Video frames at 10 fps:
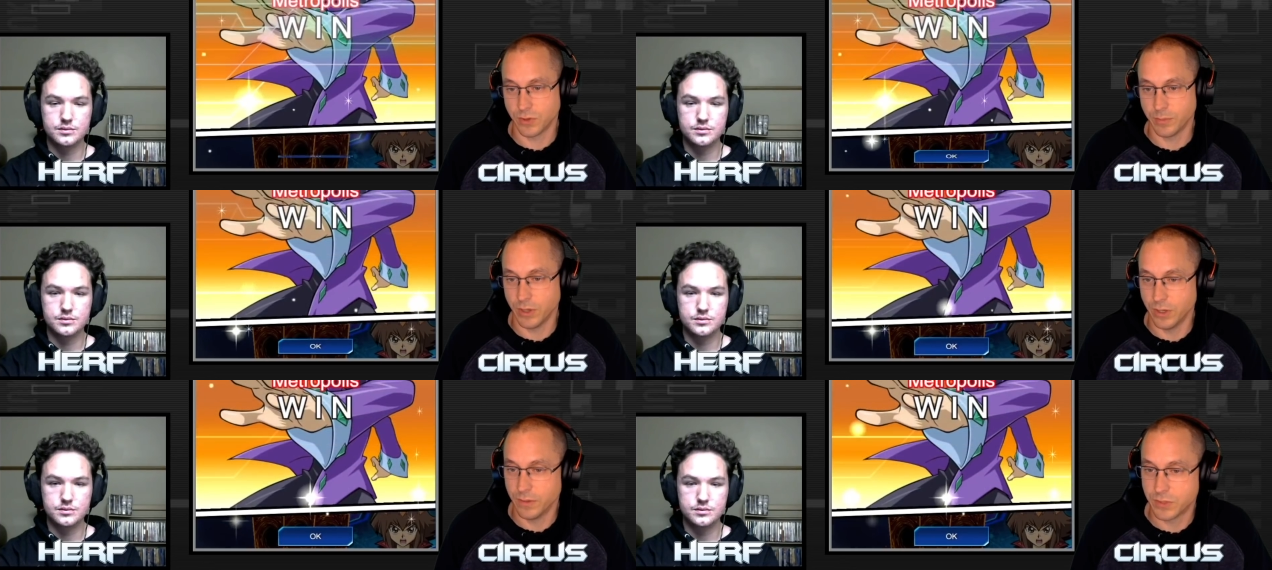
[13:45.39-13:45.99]
Speaker 1: from
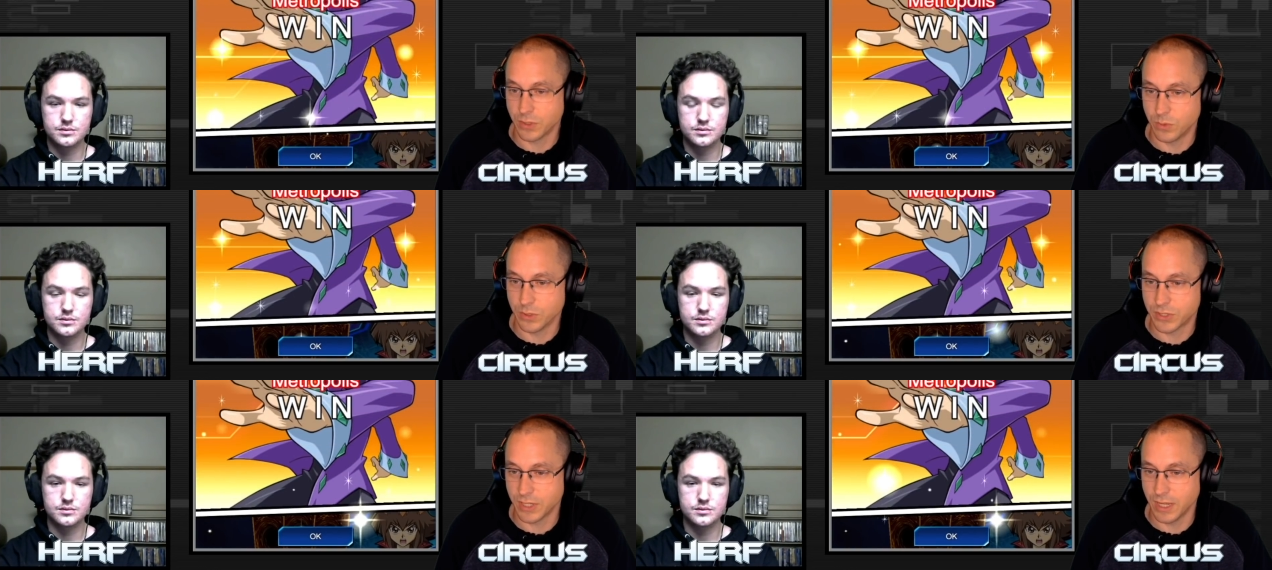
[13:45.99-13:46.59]
Herf, so
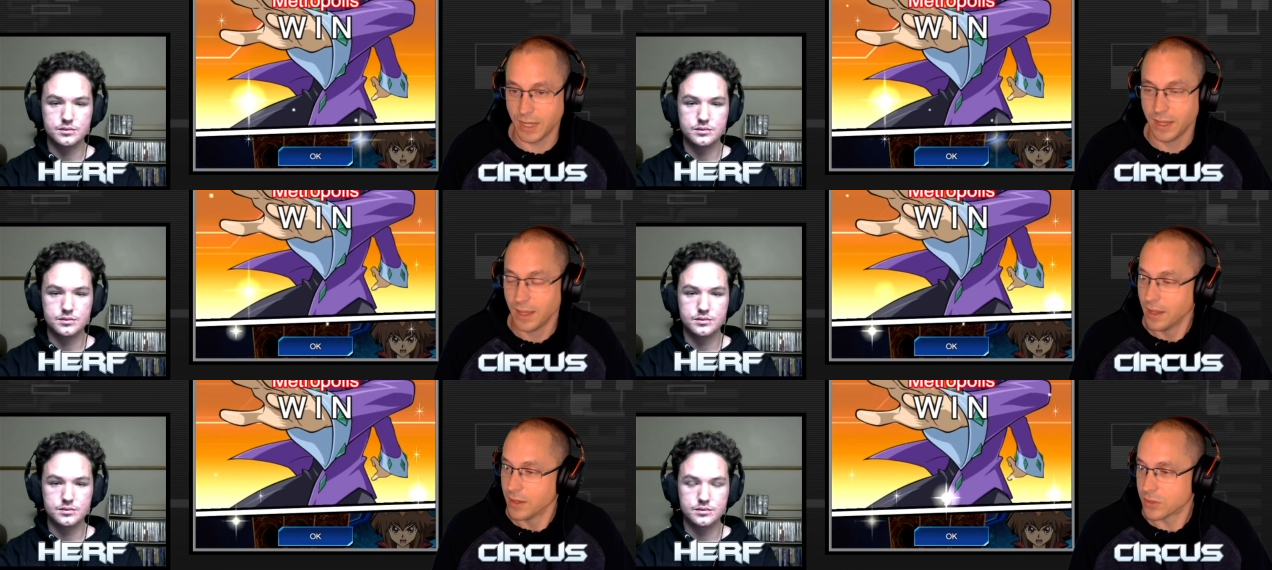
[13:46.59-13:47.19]
we'll see.
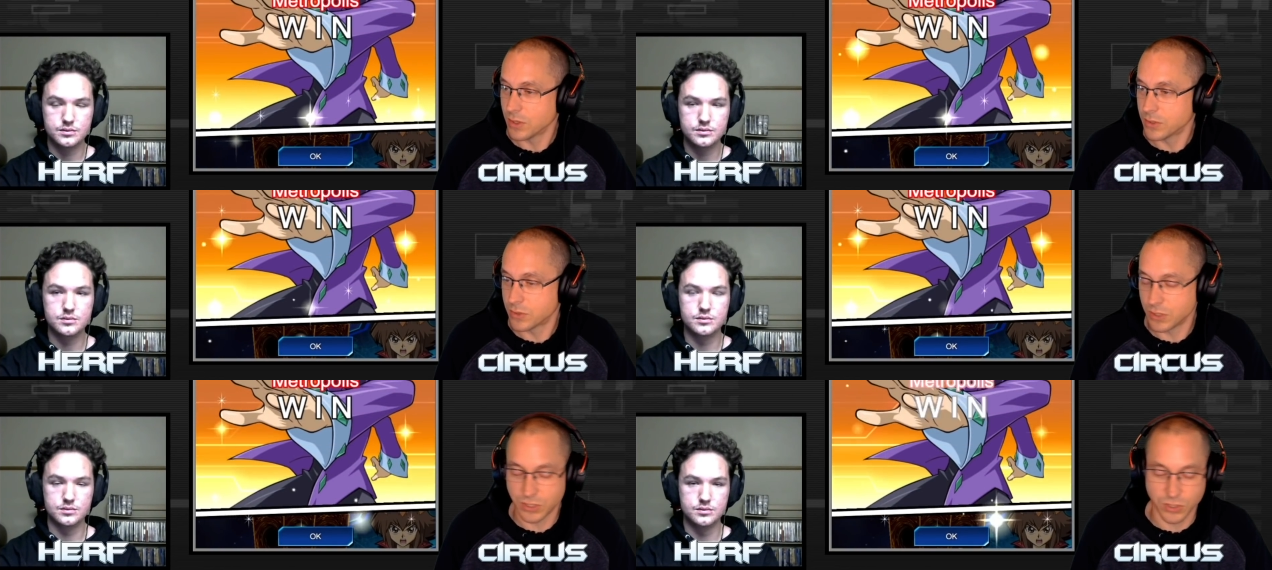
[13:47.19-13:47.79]
So let's
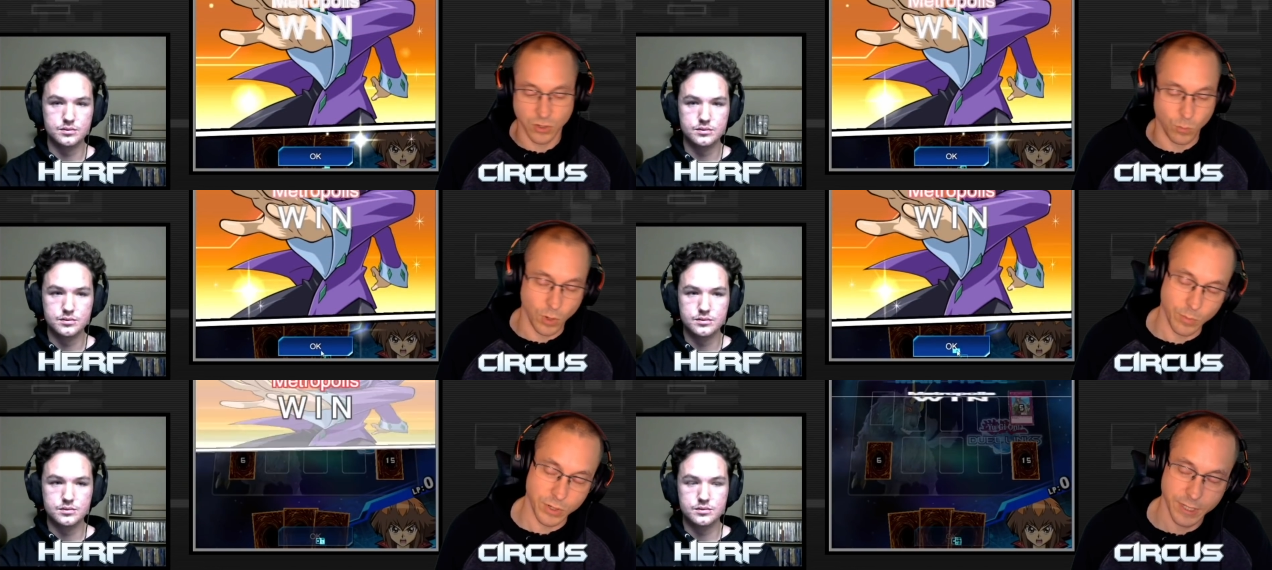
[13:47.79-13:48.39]
just do them
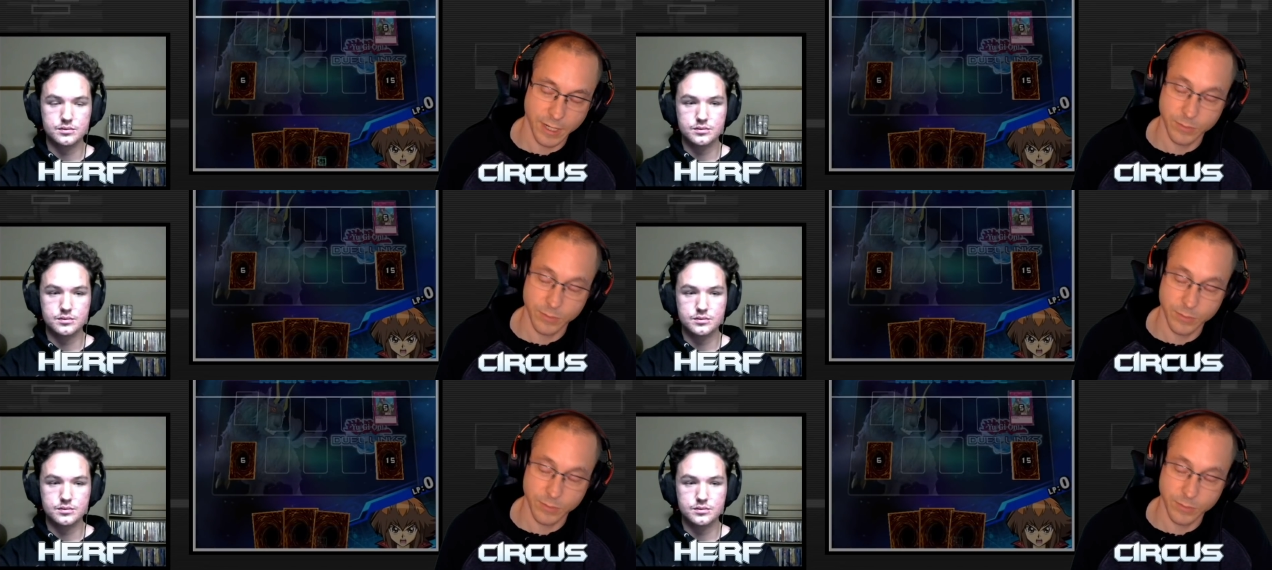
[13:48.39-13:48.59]
one more time